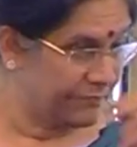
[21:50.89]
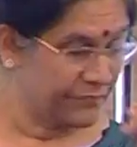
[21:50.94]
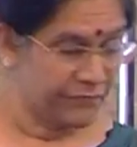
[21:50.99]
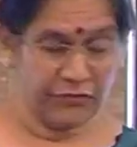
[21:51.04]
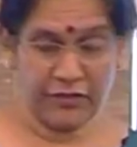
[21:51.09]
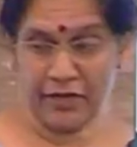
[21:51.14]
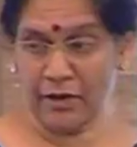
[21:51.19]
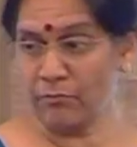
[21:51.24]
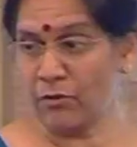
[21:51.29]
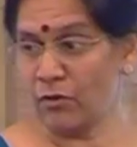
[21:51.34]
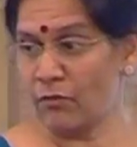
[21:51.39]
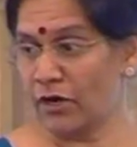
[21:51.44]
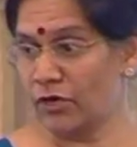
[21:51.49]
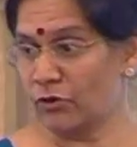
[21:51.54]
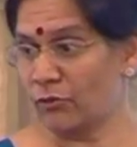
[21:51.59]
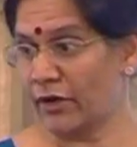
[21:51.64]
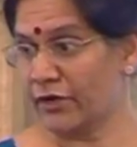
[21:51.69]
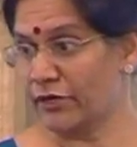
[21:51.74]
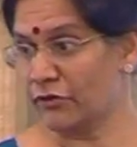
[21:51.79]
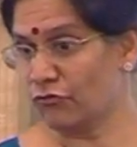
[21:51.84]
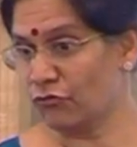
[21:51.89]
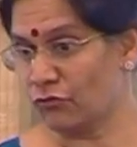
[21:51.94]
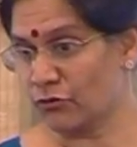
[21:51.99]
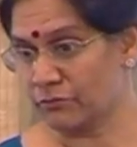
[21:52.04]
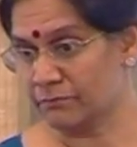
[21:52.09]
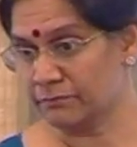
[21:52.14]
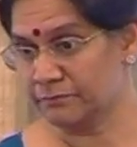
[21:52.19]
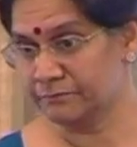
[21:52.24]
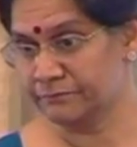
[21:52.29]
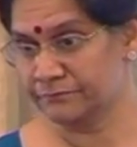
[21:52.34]
We're number 124,
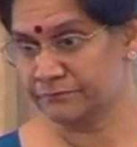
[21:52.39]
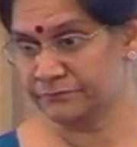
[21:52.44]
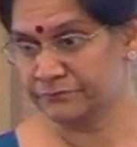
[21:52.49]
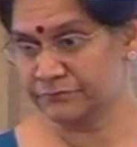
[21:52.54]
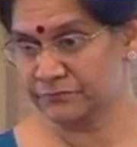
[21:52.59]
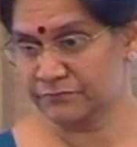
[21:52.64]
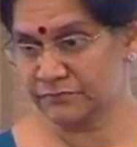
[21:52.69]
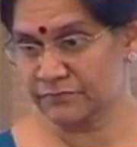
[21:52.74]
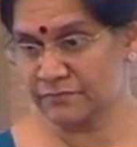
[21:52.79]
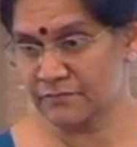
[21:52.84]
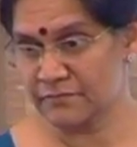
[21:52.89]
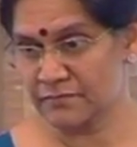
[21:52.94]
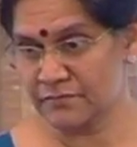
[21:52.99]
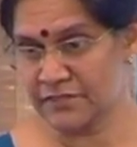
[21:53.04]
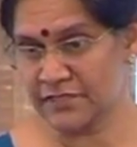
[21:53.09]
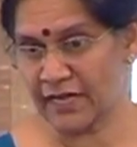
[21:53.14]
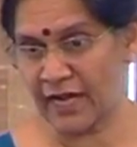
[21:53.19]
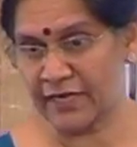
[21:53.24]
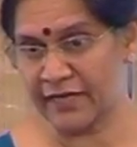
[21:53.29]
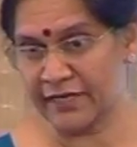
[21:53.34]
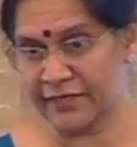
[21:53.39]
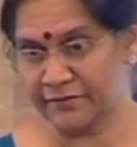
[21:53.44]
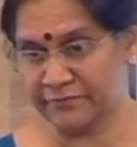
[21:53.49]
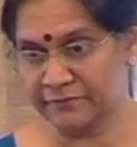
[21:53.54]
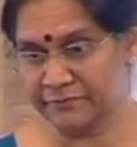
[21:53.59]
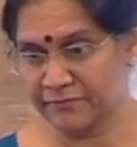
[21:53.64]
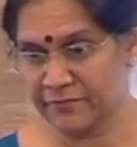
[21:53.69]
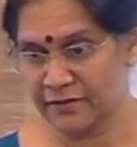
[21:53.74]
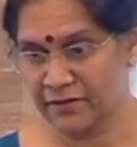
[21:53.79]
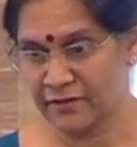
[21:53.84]
sadly.
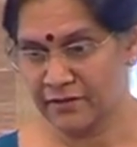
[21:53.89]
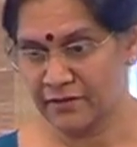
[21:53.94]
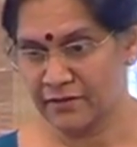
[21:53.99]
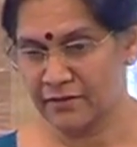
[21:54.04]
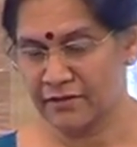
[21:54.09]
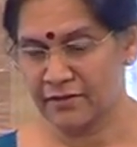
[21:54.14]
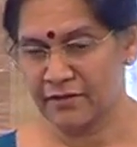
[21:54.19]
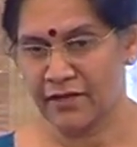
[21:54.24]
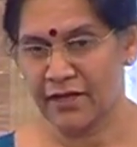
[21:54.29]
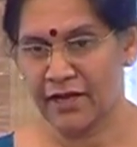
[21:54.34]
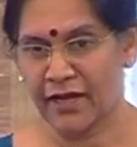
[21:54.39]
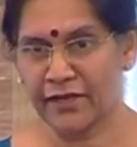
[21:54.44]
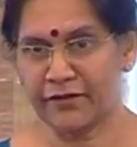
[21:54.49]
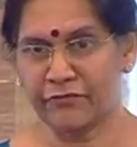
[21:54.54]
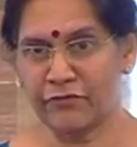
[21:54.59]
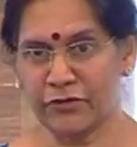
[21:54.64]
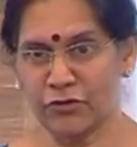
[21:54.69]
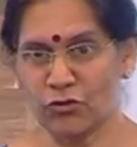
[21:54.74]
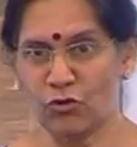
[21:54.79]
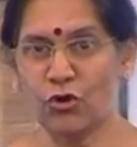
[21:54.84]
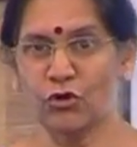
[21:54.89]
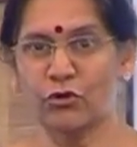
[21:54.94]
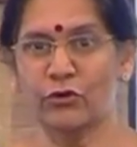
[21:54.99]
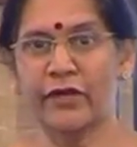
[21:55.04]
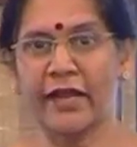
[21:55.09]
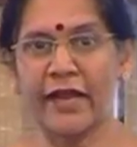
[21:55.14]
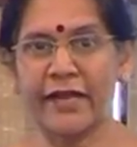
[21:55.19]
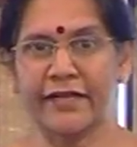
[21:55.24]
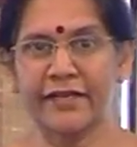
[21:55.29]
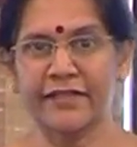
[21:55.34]
And when you go to
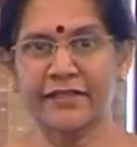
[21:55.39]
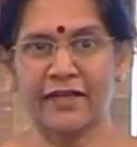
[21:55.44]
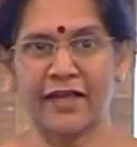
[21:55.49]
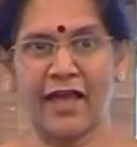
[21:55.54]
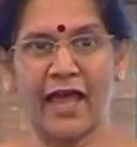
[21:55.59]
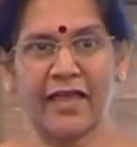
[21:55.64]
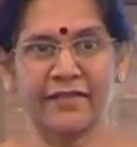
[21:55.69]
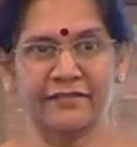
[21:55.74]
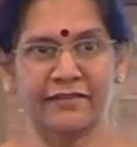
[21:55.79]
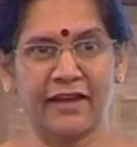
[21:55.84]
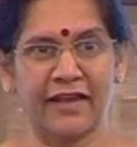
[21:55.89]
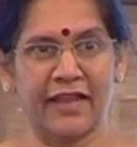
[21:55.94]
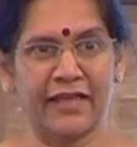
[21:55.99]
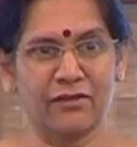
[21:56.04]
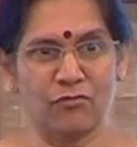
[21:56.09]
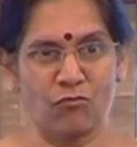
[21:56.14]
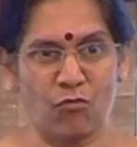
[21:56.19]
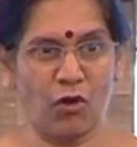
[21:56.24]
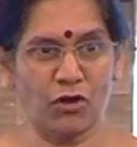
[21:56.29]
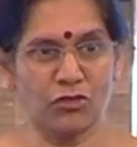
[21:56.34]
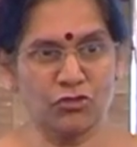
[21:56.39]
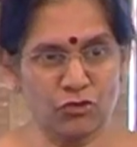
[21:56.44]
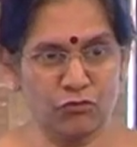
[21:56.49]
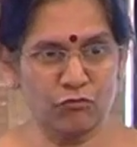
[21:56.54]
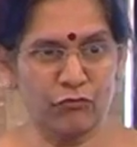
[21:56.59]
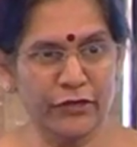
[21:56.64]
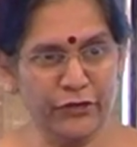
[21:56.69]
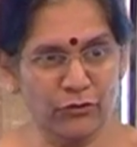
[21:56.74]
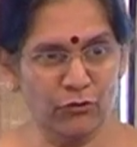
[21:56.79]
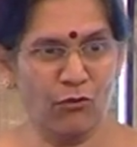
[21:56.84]
Devi, the guys are like, what should
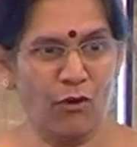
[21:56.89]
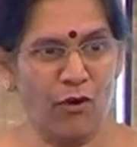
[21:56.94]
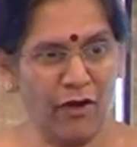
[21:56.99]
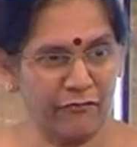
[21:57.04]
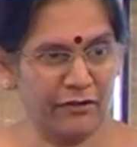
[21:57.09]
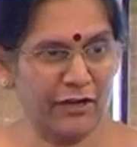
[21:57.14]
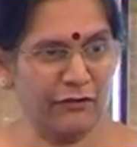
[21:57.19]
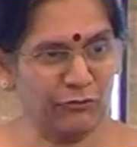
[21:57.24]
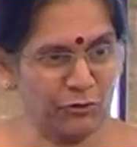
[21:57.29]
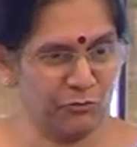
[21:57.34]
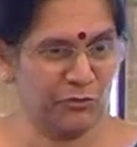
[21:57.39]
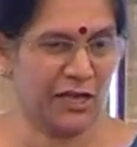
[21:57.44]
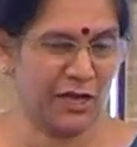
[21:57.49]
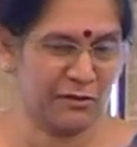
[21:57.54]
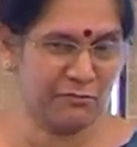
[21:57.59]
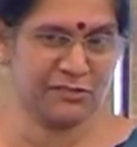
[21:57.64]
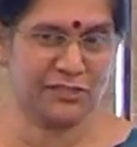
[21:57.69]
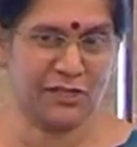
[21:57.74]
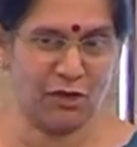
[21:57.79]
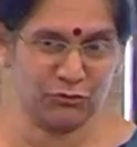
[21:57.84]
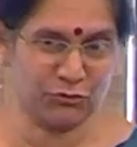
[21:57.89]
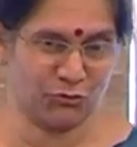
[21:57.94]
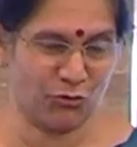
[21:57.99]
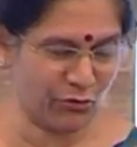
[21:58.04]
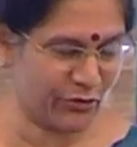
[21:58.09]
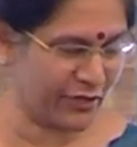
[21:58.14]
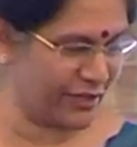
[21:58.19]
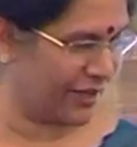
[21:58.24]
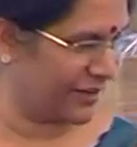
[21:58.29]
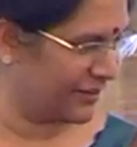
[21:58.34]
we do? We have to become a South
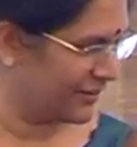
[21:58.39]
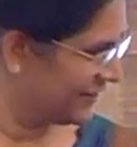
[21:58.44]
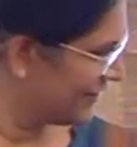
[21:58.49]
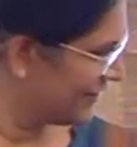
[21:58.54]
Korea.